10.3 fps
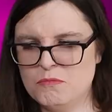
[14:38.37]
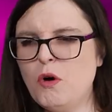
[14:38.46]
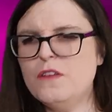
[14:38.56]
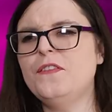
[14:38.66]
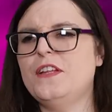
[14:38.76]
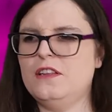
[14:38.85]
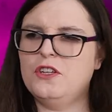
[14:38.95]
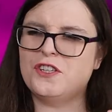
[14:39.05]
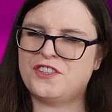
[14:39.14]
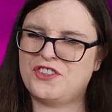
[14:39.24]
One that
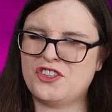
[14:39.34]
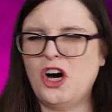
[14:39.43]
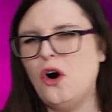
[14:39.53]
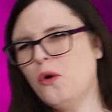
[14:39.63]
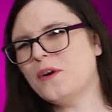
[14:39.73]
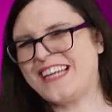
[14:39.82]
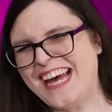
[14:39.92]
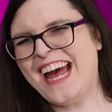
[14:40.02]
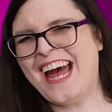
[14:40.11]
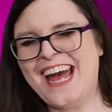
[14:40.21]
looks
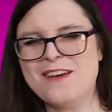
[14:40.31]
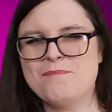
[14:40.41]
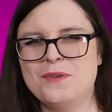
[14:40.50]
okay,